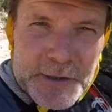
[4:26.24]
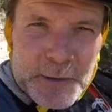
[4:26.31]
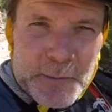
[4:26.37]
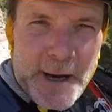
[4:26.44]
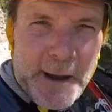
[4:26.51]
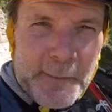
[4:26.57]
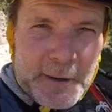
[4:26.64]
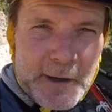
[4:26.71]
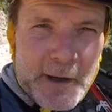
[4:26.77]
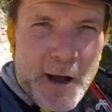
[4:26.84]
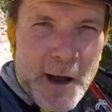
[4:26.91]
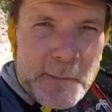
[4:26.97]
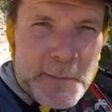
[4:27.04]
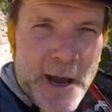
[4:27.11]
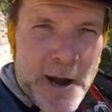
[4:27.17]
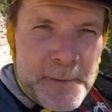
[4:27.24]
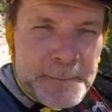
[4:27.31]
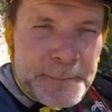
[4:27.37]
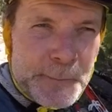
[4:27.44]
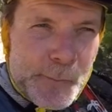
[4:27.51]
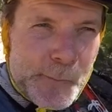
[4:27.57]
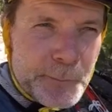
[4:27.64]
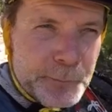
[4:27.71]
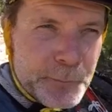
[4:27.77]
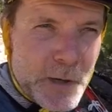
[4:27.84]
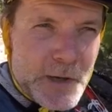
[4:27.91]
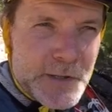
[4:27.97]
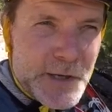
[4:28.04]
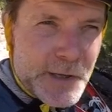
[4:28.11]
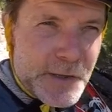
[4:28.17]
the way up the climb now.
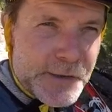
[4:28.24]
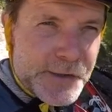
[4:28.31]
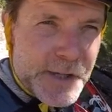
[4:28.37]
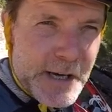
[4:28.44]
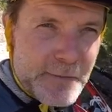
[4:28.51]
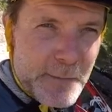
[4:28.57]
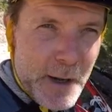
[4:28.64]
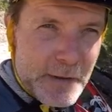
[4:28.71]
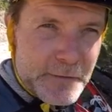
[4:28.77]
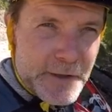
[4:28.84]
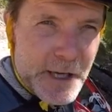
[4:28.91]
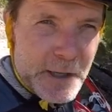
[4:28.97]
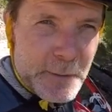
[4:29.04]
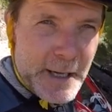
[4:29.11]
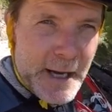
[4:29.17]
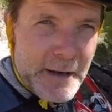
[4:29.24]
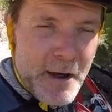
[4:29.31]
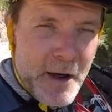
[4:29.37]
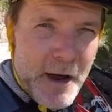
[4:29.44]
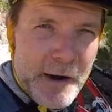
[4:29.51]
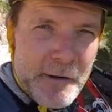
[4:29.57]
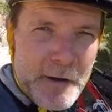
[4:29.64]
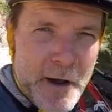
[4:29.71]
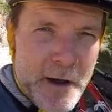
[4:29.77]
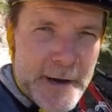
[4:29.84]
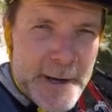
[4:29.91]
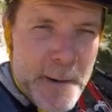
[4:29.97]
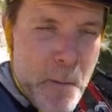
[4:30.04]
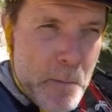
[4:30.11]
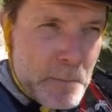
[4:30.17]
As you can see by the view, we're getting higher and higher,